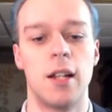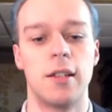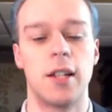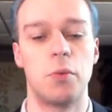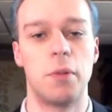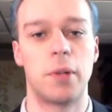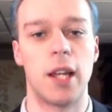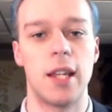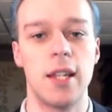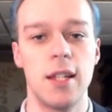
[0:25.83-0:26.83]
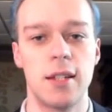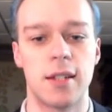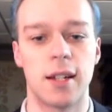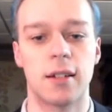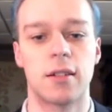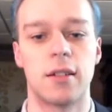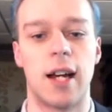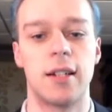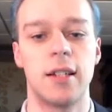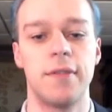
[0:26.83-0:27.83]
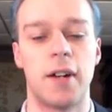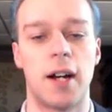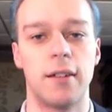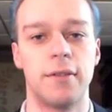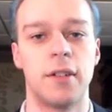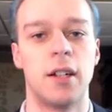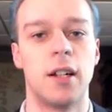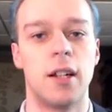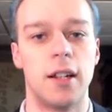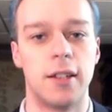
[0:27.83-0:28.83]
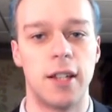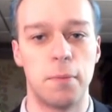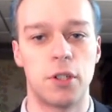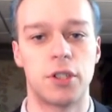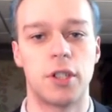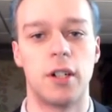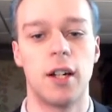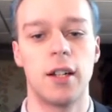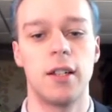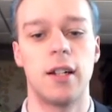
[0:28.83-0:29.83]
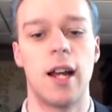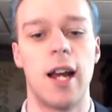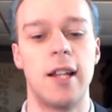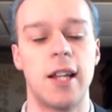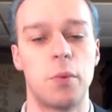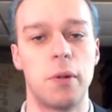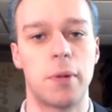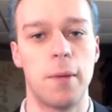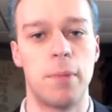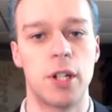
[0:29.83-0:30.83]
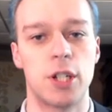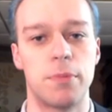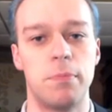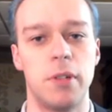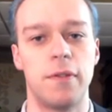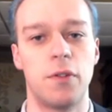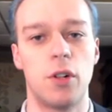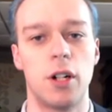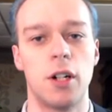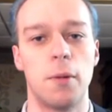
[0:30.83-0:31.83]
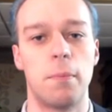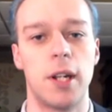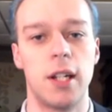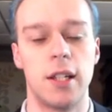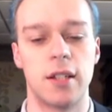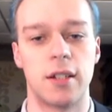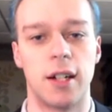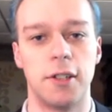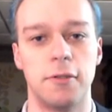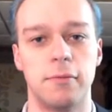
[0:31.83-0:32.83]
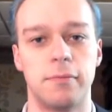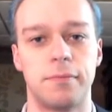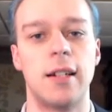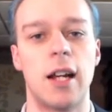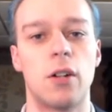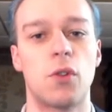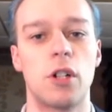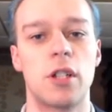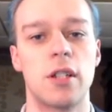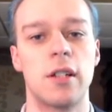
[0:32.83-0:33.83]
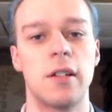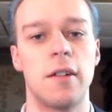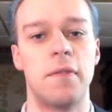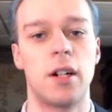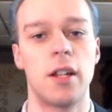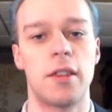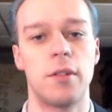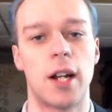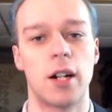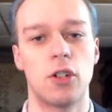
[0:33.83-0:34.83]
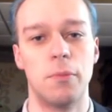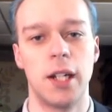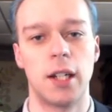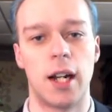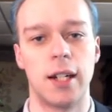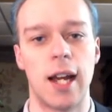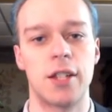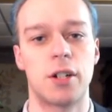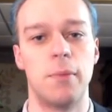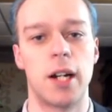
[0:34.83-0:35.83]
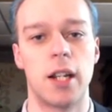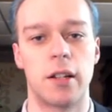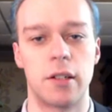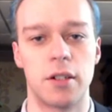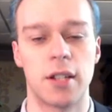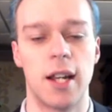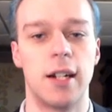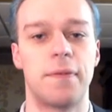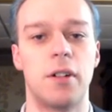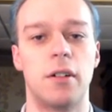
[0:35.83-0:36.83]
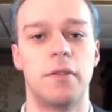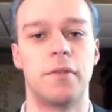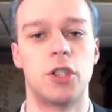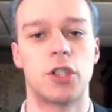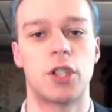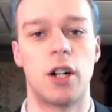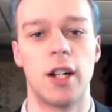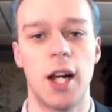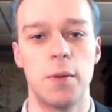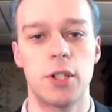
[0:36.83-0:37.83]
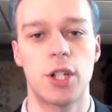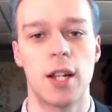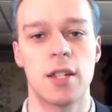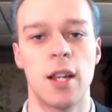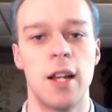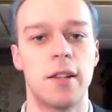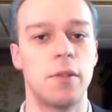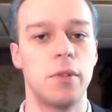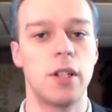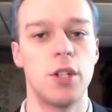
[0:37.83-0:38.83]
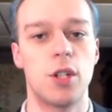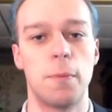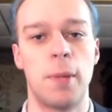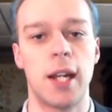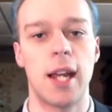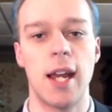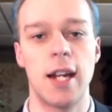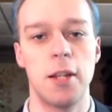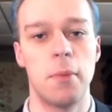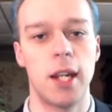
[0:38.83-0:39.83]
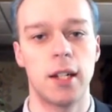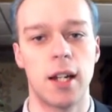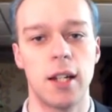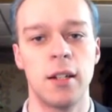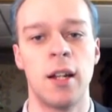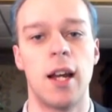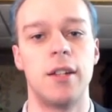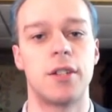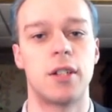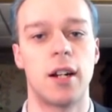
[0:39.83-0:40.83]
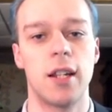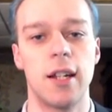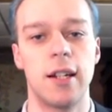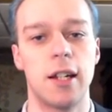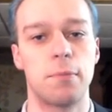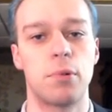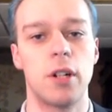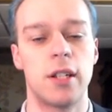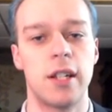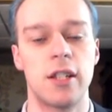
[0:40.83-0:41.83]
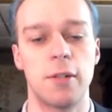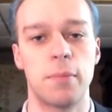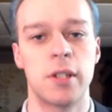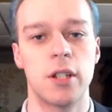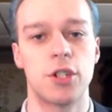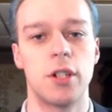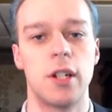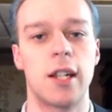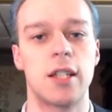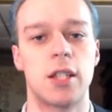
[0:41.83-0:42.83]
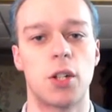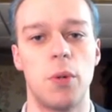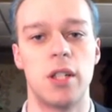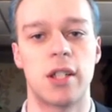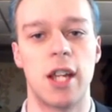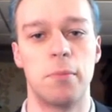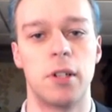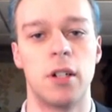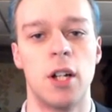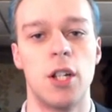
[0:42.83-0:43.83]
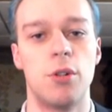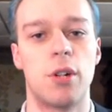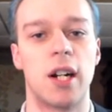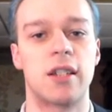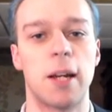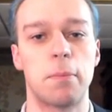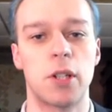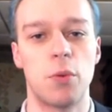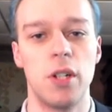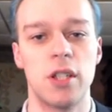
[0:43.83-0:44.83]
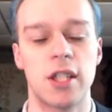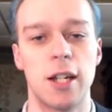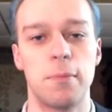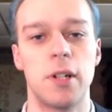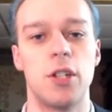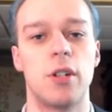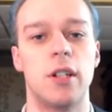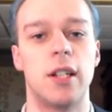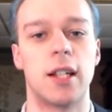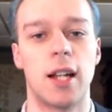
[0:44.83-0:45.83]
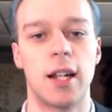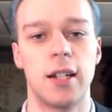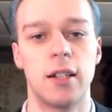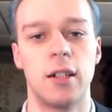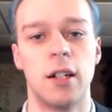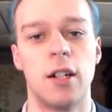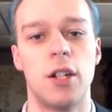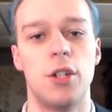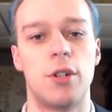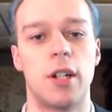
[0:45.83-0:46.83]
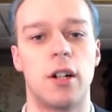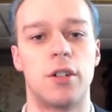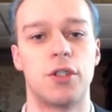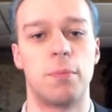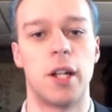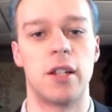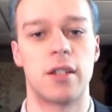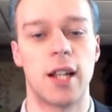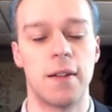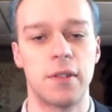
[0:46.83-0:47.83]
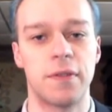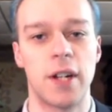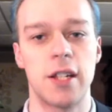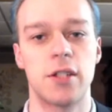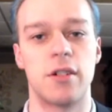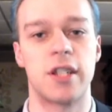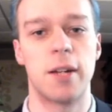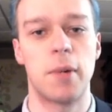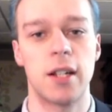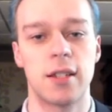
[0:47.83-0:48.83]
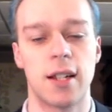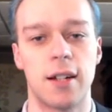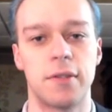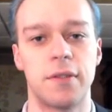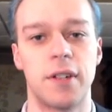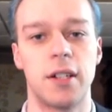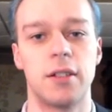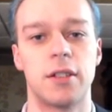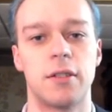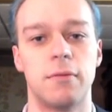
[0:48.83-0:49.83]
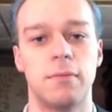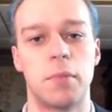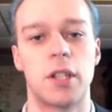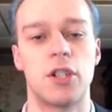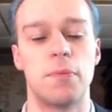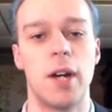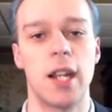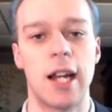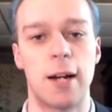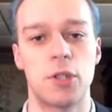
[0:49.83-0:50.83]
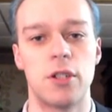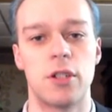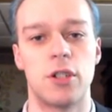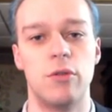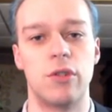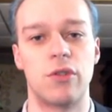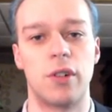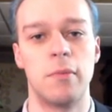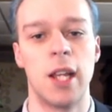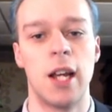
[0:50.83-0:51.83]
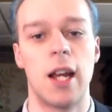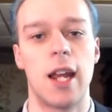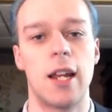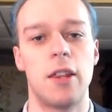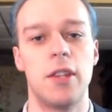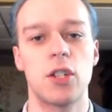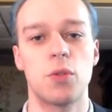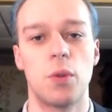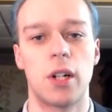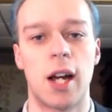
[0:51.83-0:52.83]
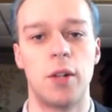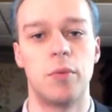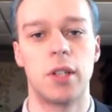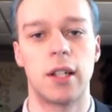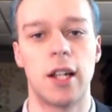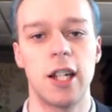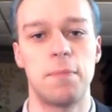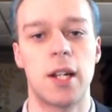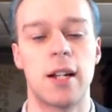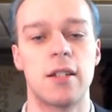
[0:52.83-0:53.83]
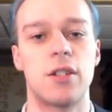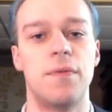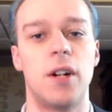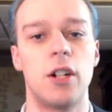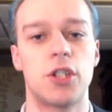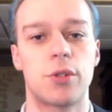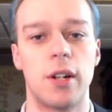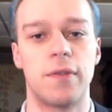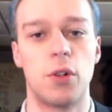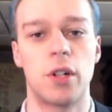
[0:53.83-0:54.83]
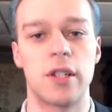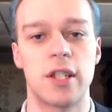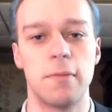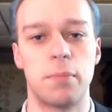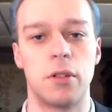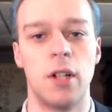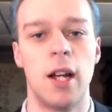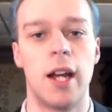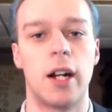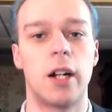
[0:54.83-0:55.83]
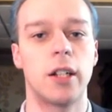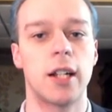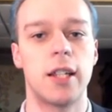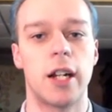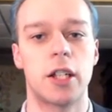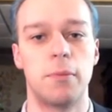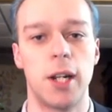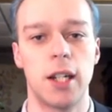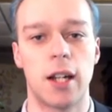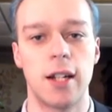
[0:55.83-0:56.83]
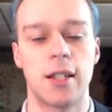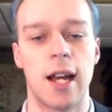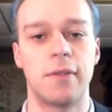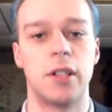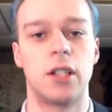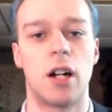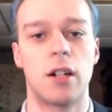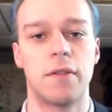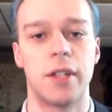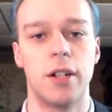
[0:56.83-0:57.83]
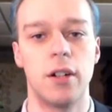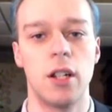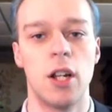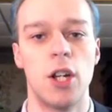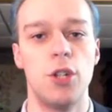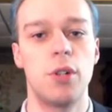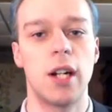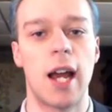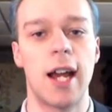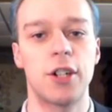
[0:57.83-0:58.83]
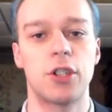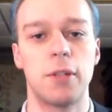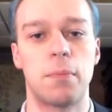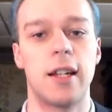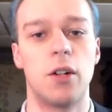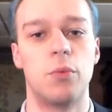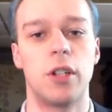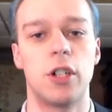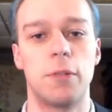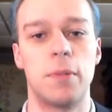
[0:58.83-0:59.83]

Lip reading: then we play e6, not d5, they push their knight, and then we play bishop to b4, pinning this knight. Now, of course, this is a very theoretical main line, as are many others. And if you're just starting out with chess, then really you can pick any main line and study it and get a pretty decent position against the Queen's Gambit. You can accept the Queen's Gambit, you can decline it, you can also play the Slav defense or semi-Slav defense, but there's many options to choose from. And this one I really like because it's very straightforward and simple. And unlike the other main lines that have a ton of theory, you can actually get a really good